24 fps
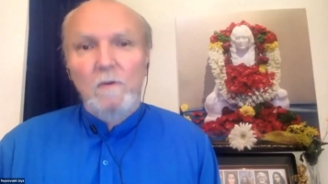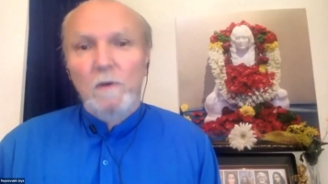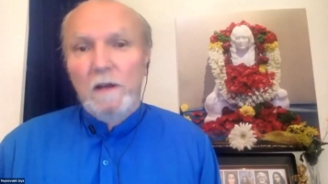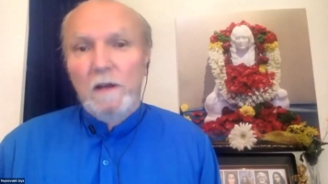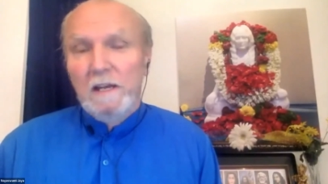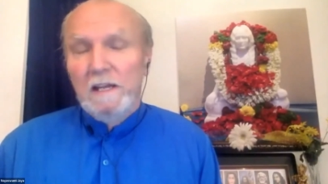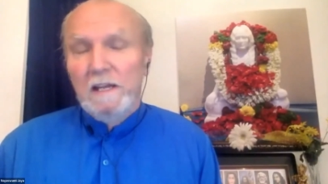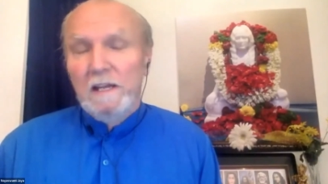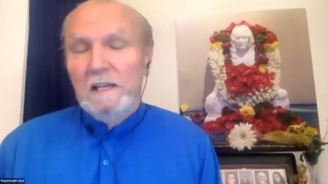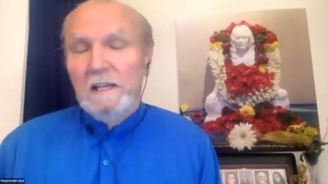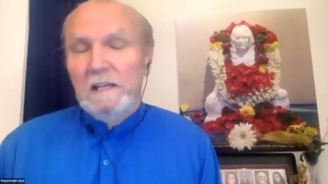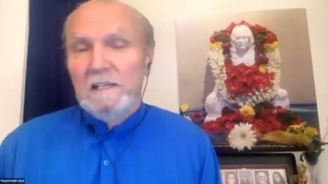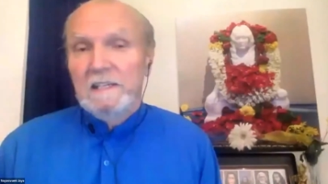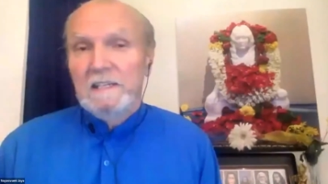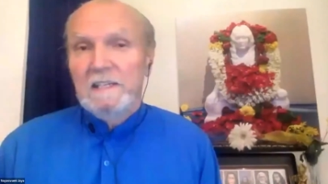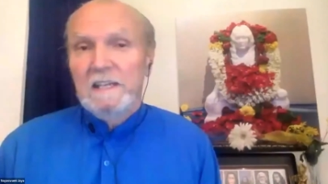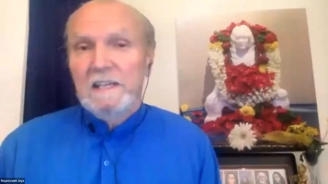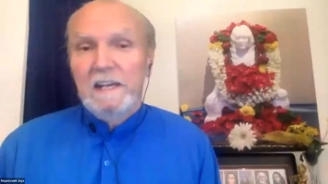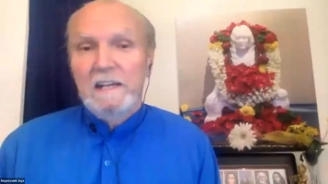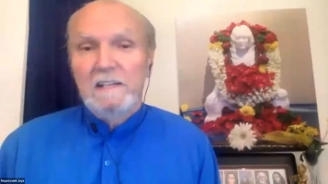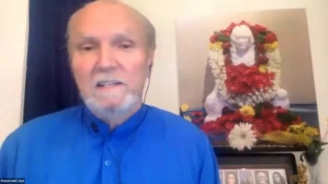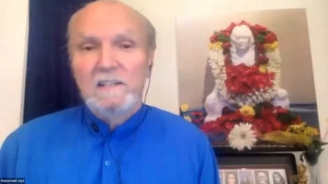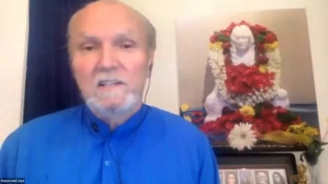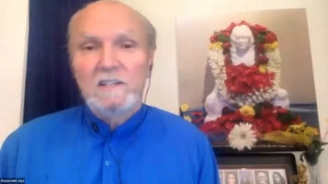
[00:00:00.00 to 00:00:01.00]
when he
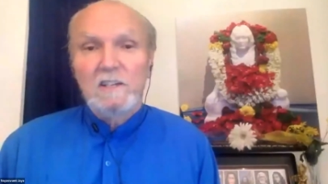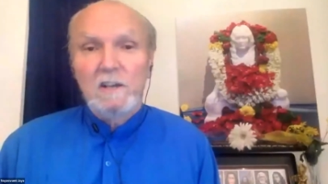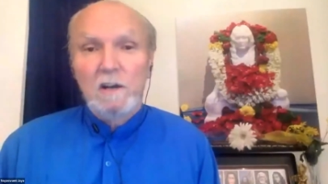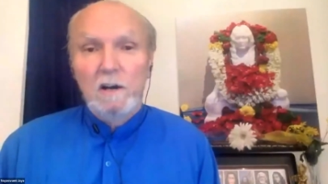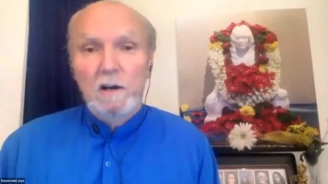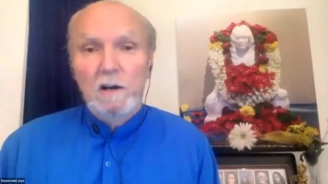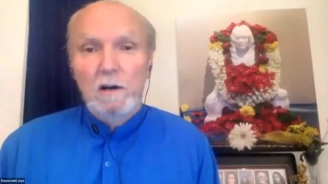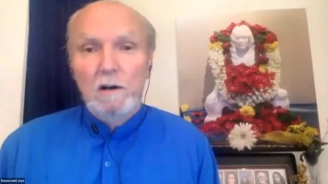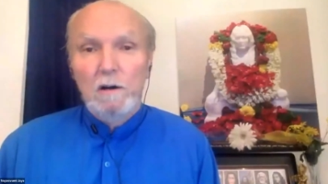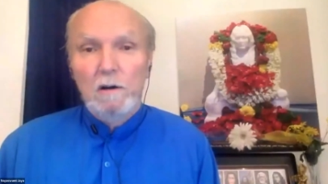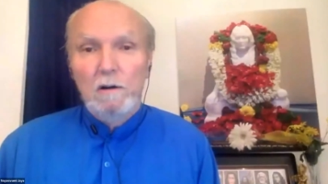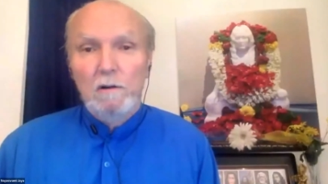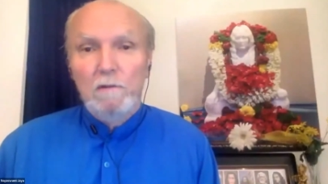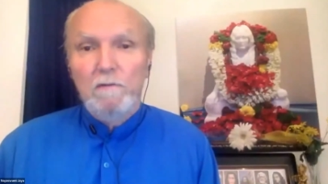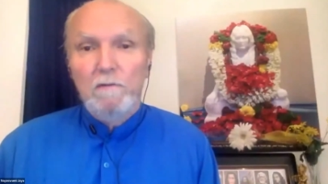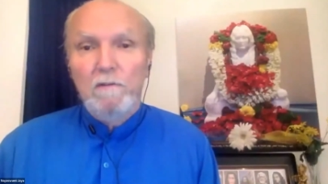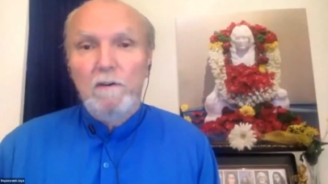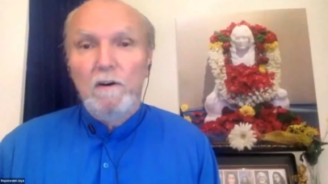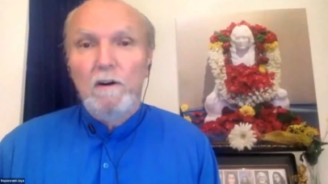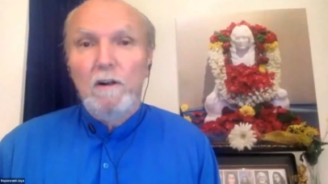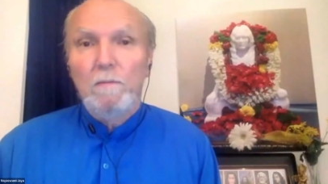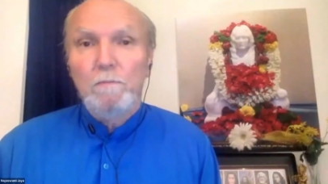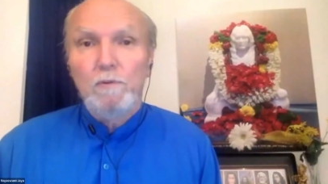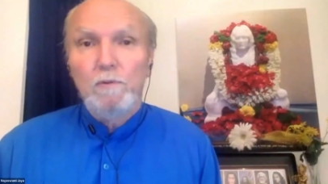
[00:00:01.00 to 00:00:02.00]
said, solve
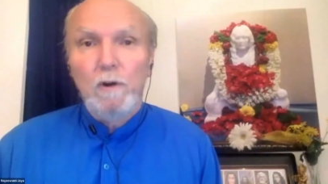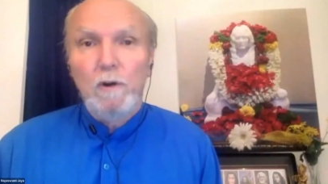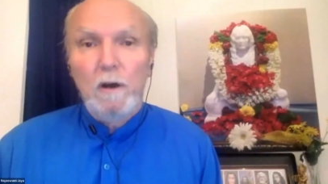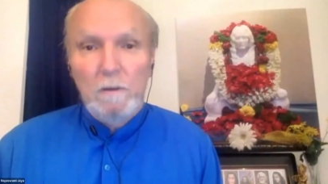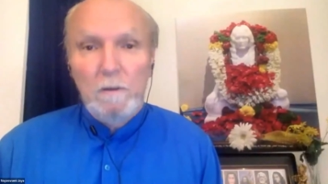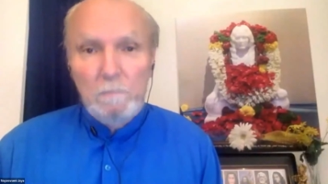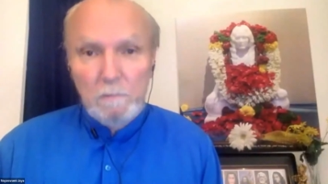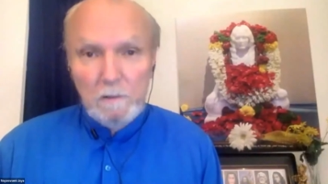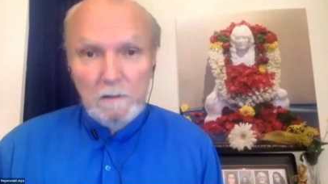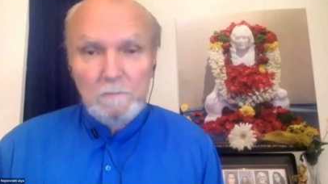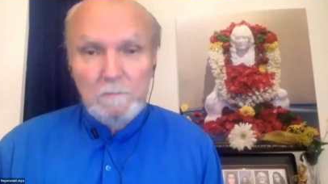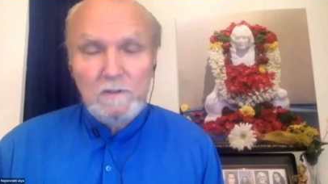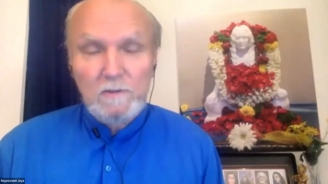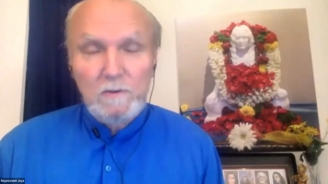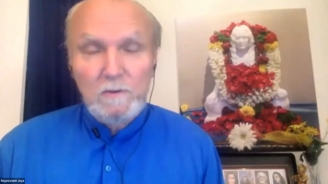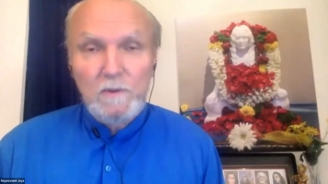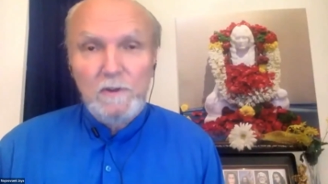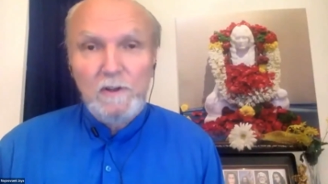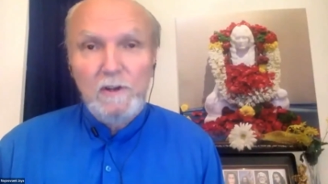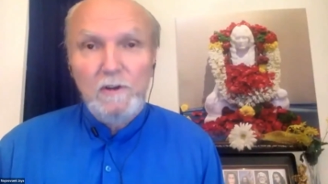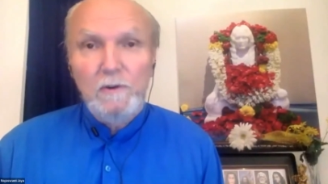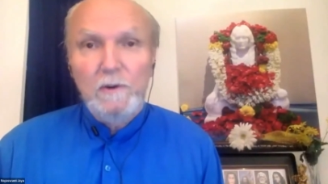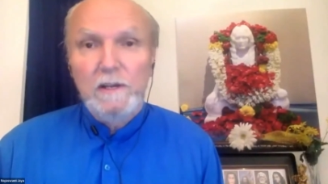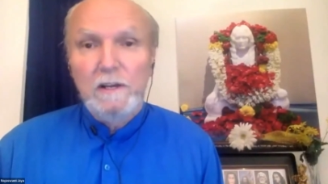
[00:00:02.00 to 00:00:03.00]
all problems
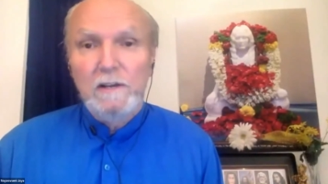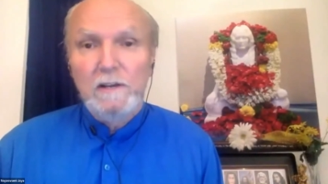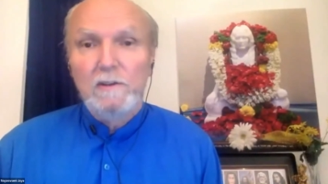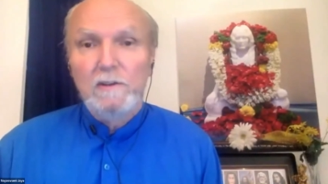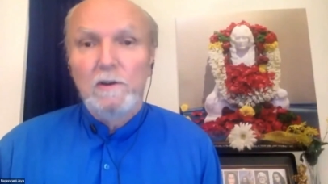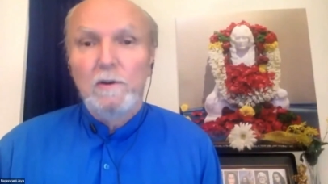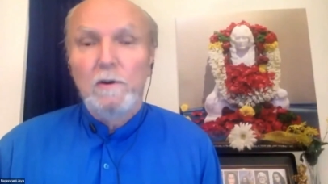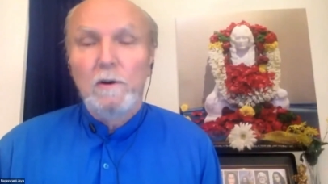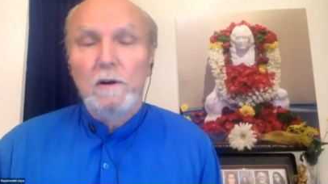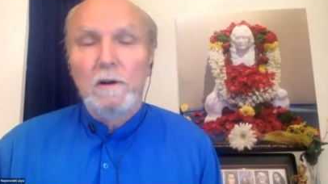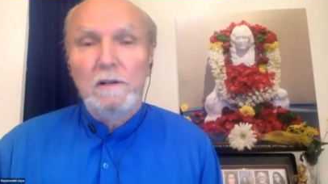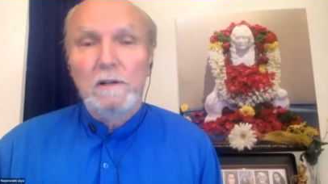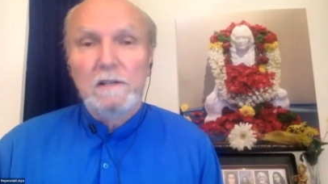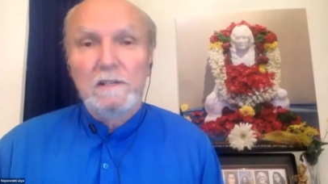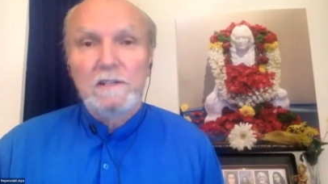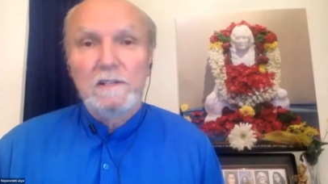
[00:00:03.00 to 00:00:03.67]
with Kriya Yoga.